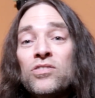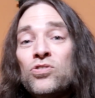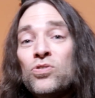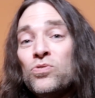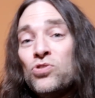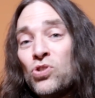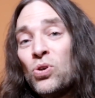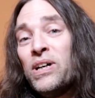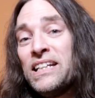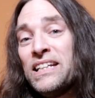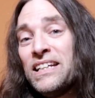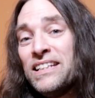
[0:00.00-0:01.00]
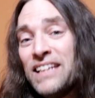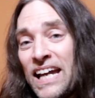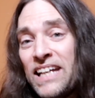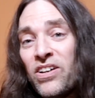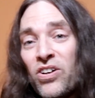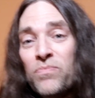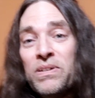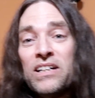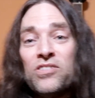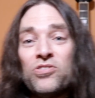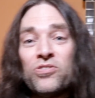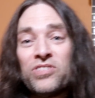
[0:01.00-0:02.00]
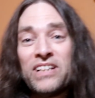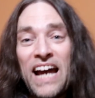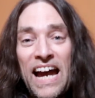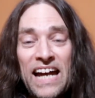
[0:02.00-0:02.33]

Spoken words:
to join NATO because there's an